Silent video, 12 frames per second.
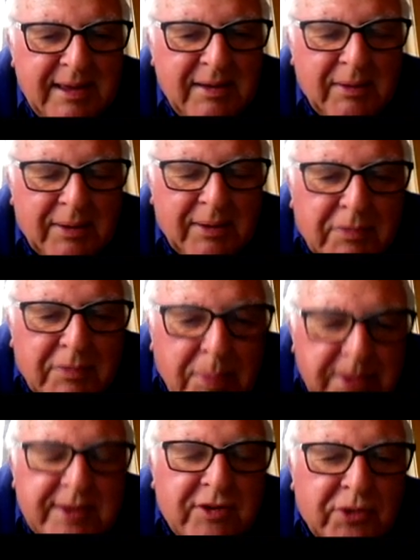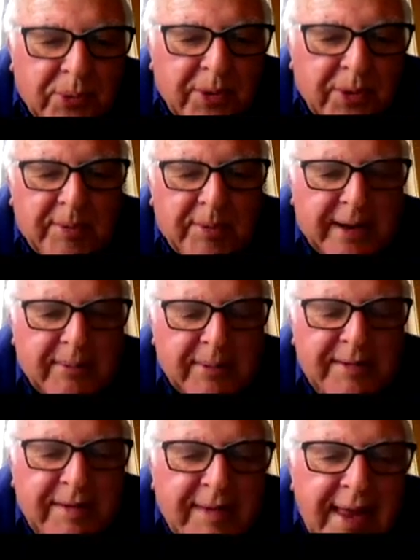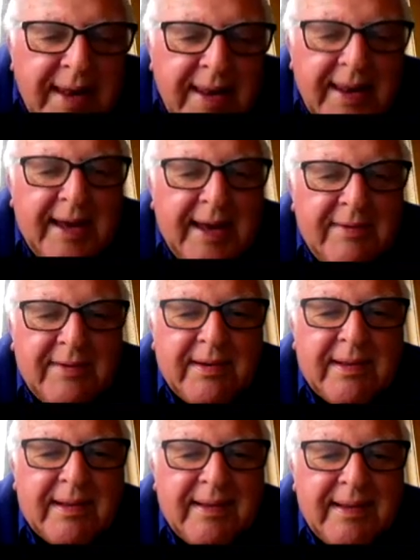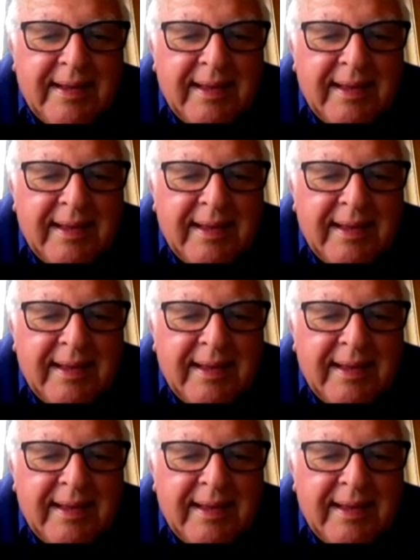A bridge tournament, which is international.